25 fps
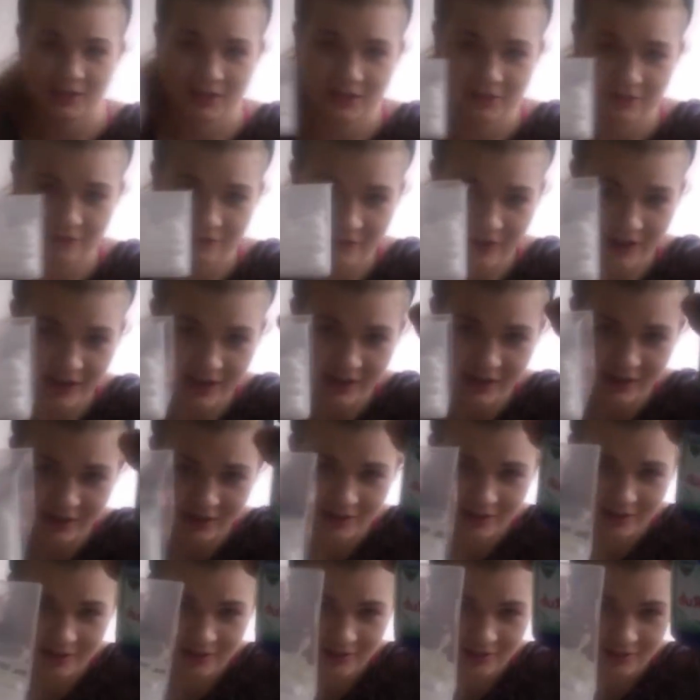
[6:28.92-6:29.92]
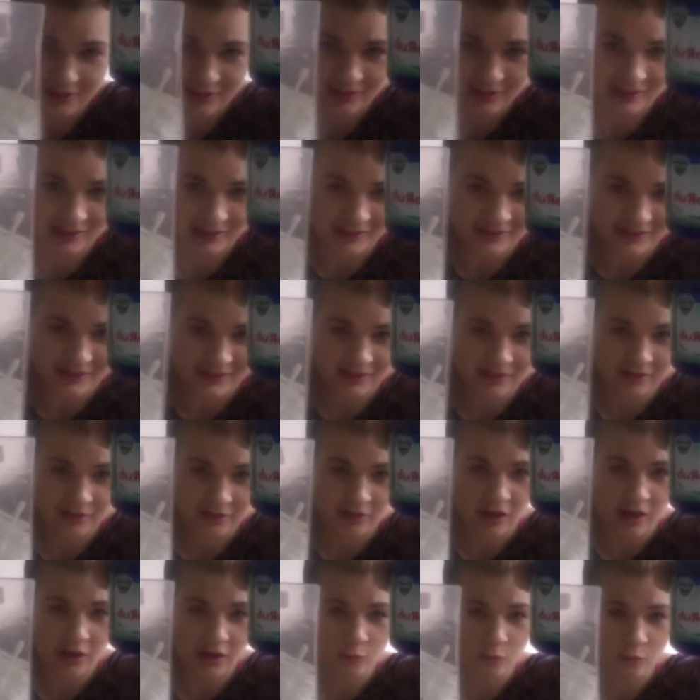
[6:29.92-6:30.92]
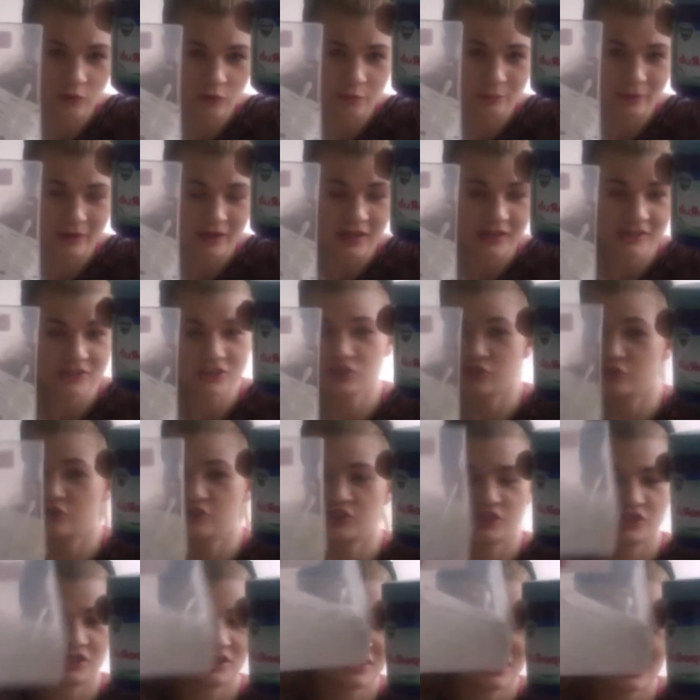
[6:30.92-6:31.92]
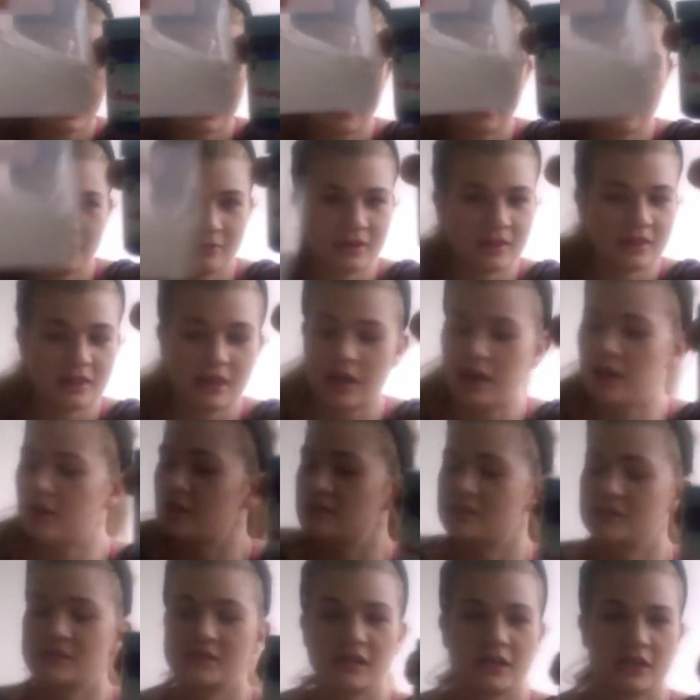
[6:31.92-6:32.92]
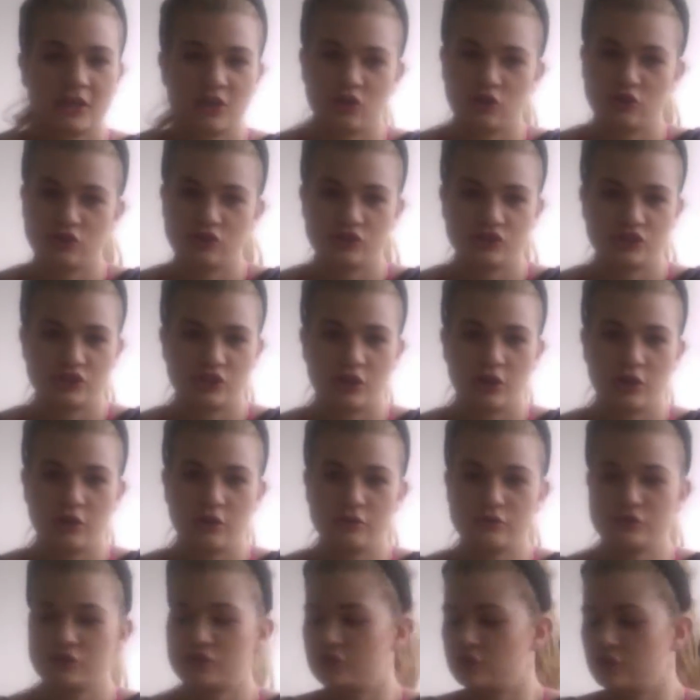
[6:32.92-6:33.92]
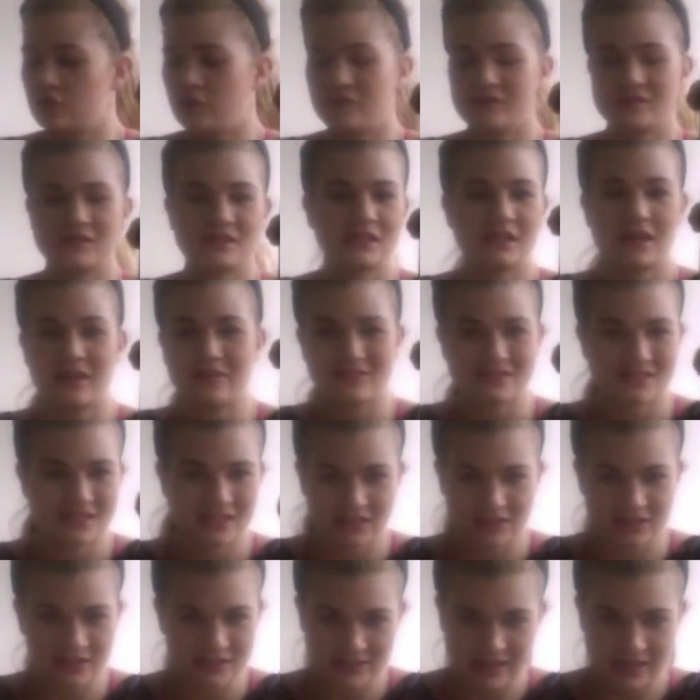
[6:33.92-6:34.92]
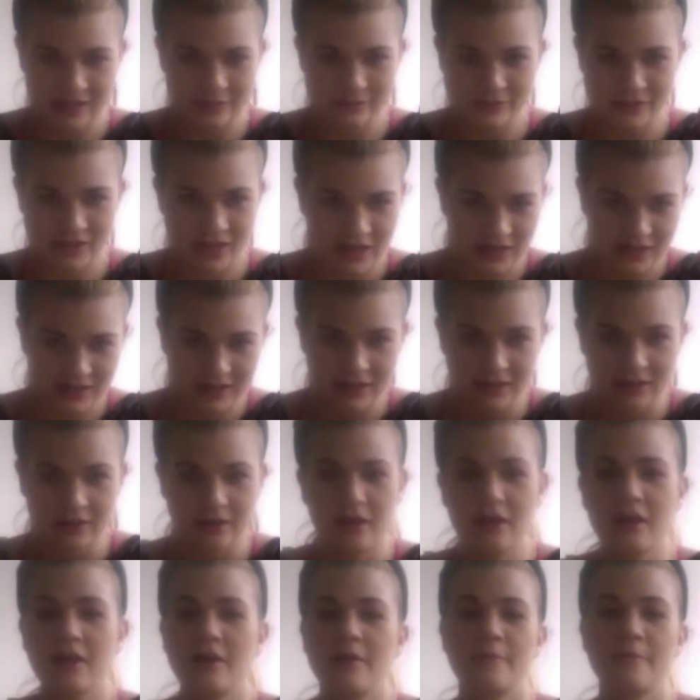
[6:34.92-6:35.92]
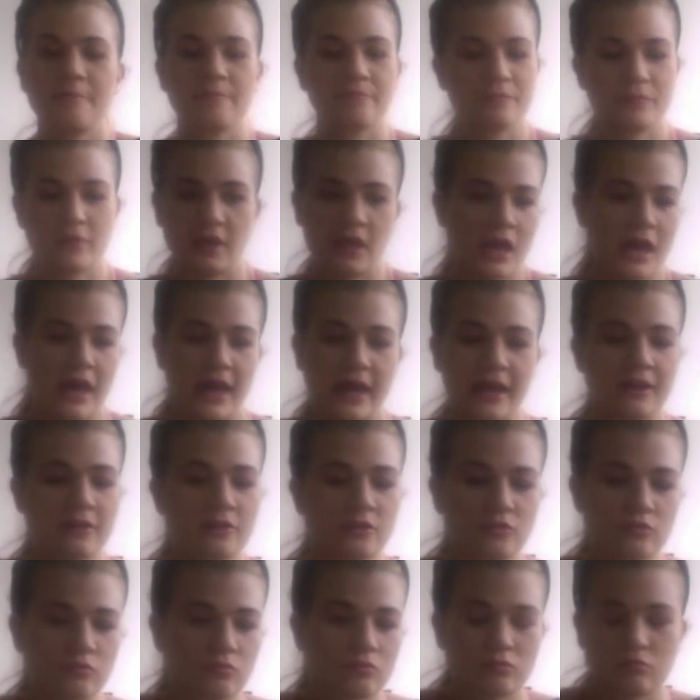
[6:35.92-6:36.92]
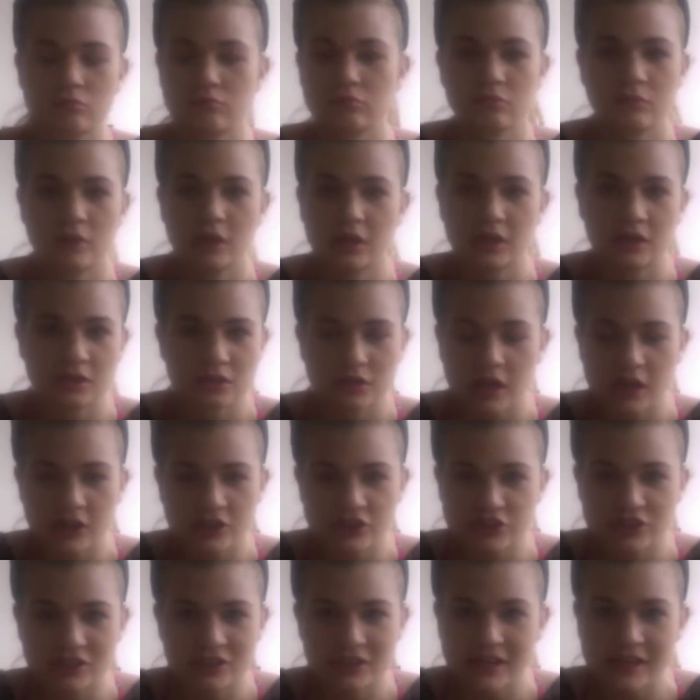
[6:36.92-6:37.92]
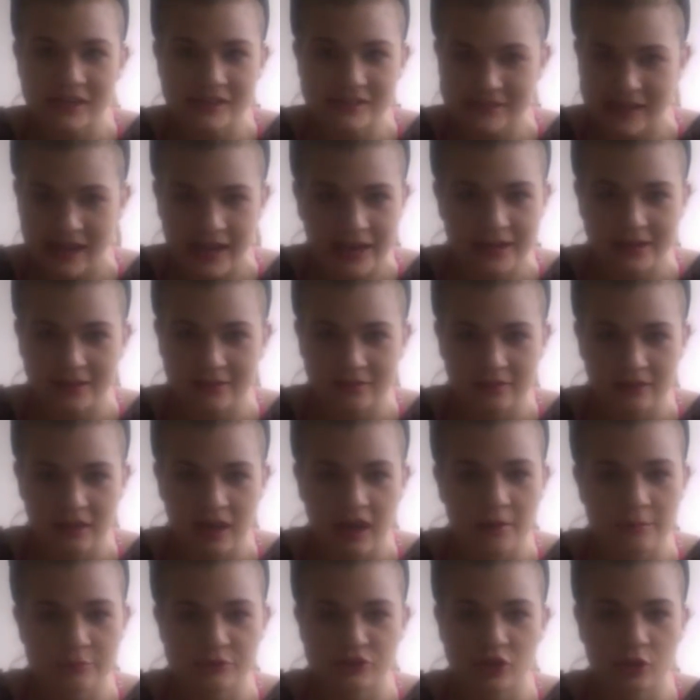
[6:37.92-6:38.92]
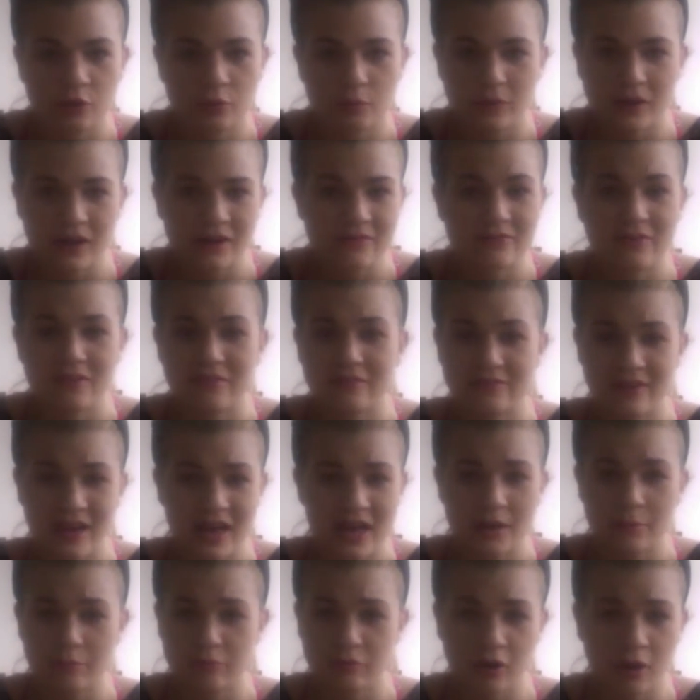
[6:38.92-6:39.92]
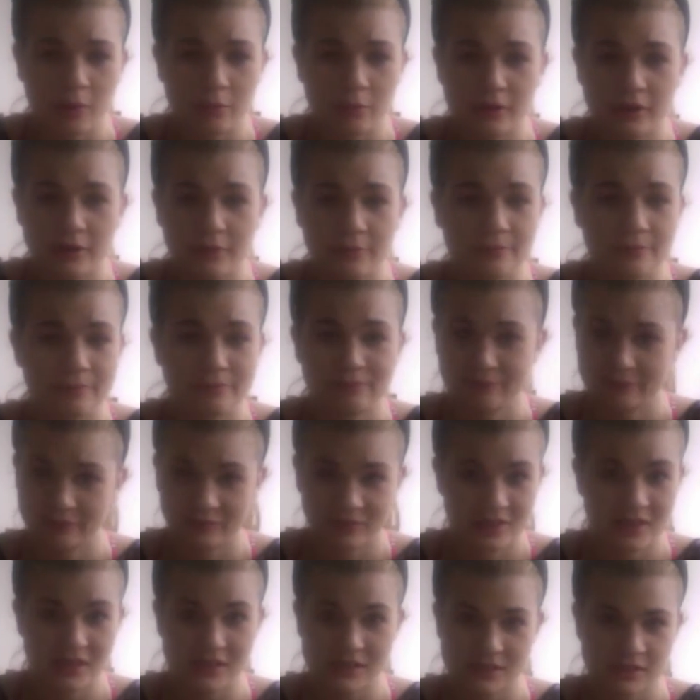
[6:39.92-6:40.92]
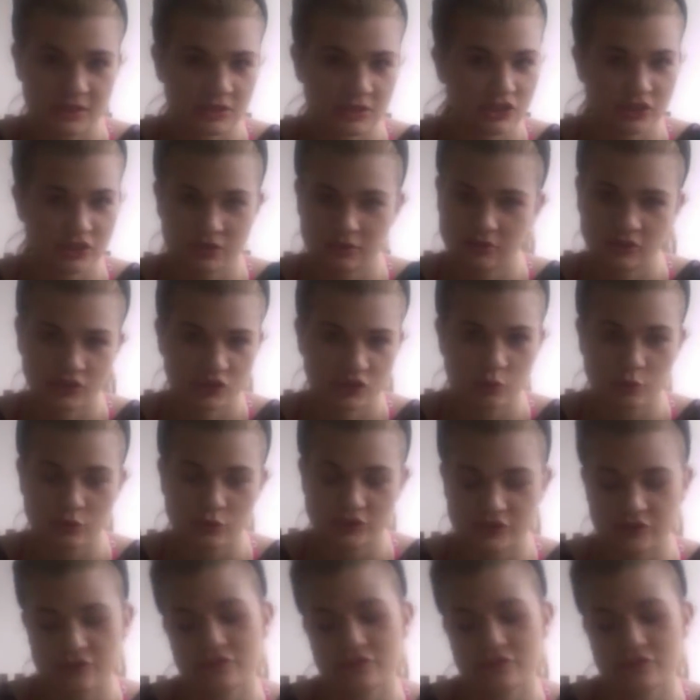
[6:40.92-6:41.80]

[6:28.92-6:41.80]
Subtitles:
right? These are little cotton wool buds. You just stick them in there, stick it on your toes. Obviously never stick the same side in, and it just clears anything up. So whenever I've had a problem, this just sorts it